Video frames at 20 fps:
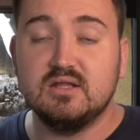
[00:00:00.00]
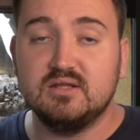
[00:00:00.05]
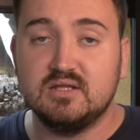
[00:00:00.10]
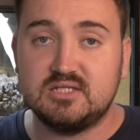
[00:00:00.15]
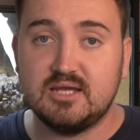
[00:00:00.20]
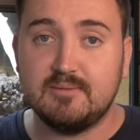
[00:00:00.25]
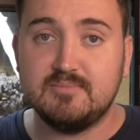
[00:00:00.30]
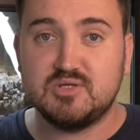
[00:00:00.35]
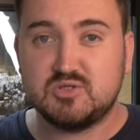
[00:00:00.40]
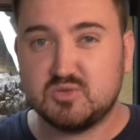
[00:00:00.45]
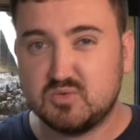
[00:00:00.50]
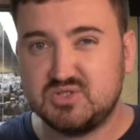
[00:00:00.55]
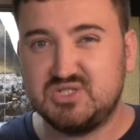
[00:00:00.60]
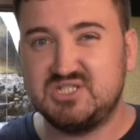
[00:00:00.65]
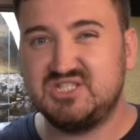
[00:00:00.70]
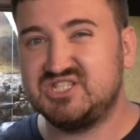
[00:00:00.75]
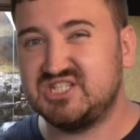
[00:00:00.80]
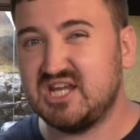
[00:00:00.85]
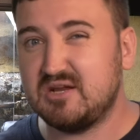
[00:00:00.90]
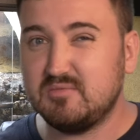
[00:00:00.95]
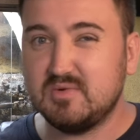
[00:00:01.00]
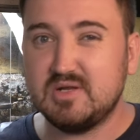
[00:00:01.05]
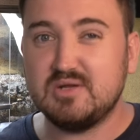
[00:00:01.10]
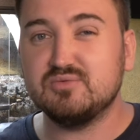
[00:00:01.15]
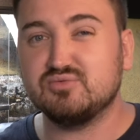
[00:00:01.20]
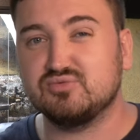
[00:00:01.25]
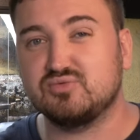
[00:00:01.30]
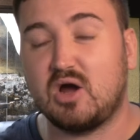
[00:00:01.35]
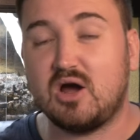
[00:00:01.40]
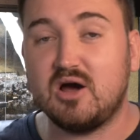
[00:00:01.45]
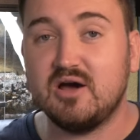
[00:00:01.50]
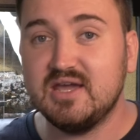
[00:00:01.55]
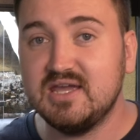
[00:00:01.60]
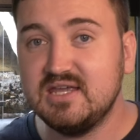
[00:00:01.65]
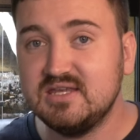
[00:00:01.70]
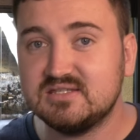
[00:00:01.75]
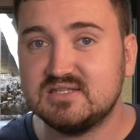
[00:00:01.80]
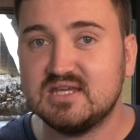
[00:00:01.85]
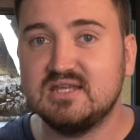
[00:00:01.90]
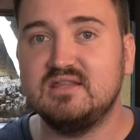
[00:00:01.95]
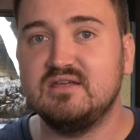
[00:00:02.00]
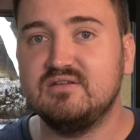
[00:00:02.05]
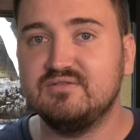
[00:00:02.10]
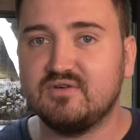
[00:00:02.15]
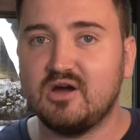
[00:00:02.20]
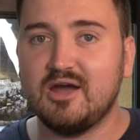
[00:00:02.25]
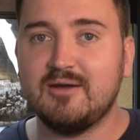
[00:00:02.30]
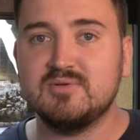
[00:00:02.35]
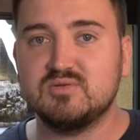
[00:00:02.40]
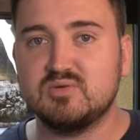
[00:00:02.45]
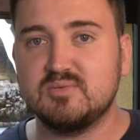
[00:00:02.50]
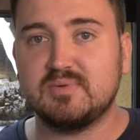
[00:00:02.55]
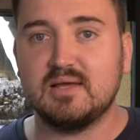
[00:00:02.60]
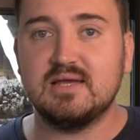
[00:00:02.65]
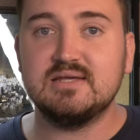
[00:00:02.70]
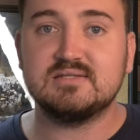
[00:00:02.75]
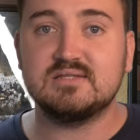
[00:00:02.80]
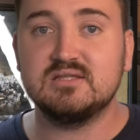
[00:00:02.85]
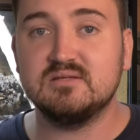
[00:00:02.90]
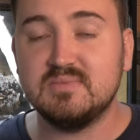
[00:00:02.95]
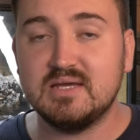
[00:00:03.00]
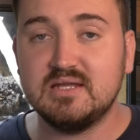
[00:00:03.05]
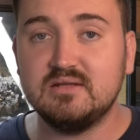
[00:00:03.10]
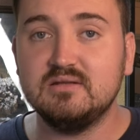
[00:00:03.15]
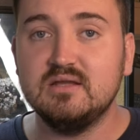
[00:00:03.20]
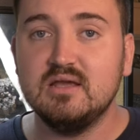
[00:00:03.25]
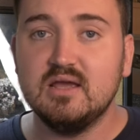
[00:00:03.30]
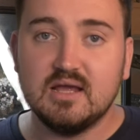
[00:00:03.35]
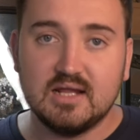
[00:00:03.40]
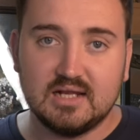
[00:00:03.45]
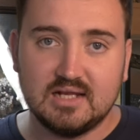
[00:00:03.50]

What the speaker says: The temperatures will generally rise in the environments we're placing them in.